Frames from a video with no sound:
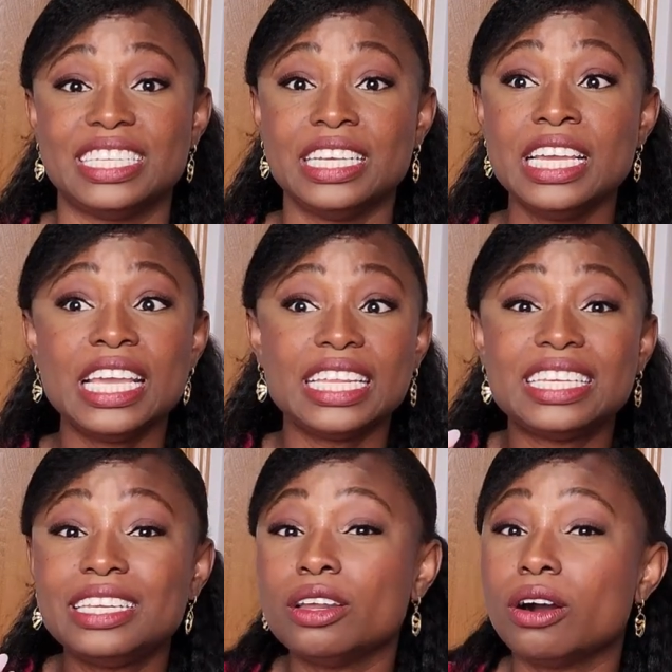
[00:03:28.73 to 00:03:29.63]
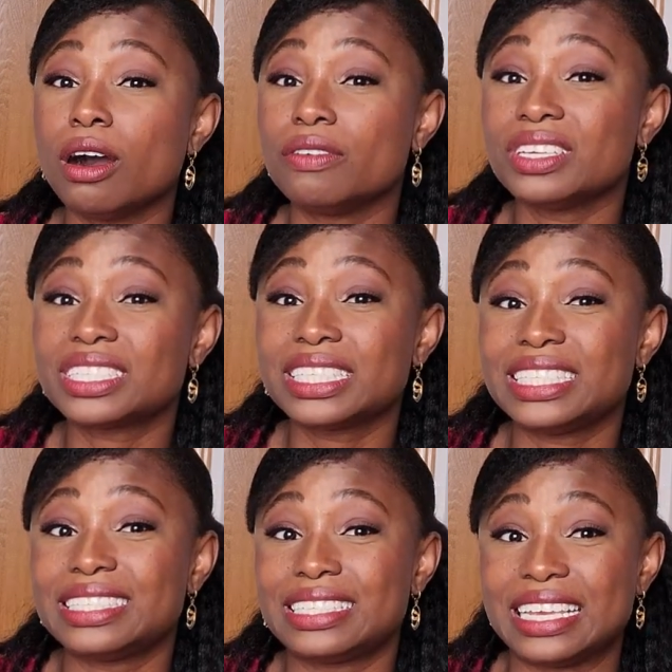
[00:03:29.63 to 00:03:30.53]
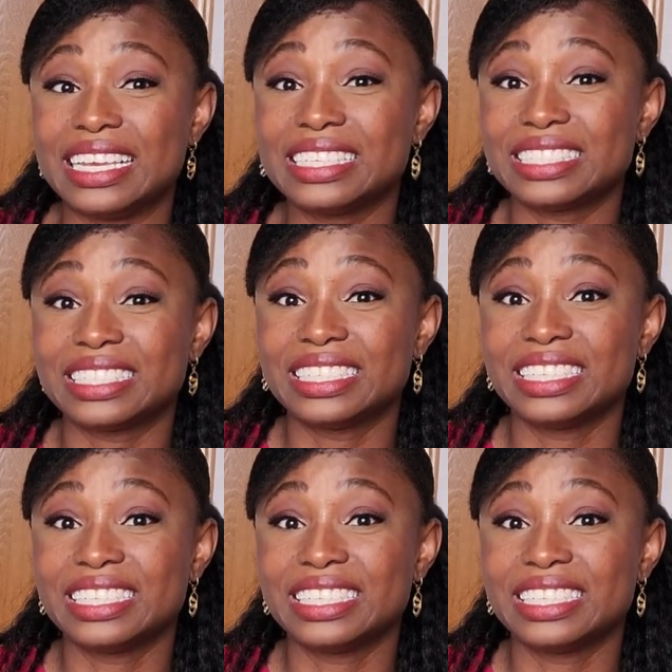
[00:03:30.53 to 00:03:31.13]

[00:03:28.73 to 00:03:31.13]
And it didn't obviously say it.